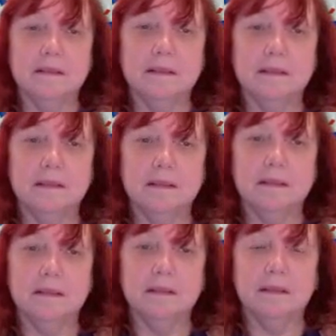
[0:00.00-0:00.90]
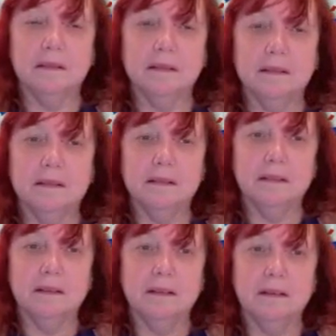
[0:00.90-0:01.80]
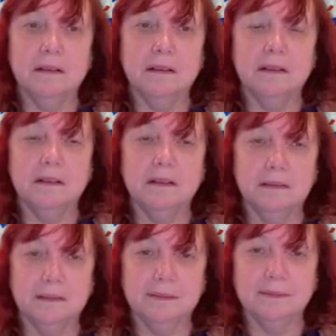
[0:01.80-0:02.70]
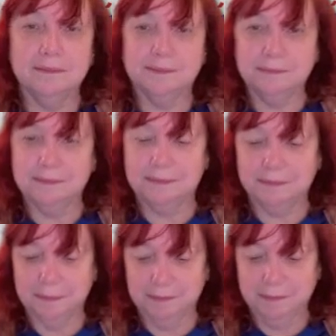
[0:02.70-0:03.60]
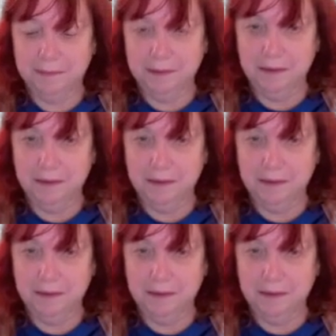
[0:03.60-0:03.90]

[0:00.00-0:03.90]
This person isn't speaking.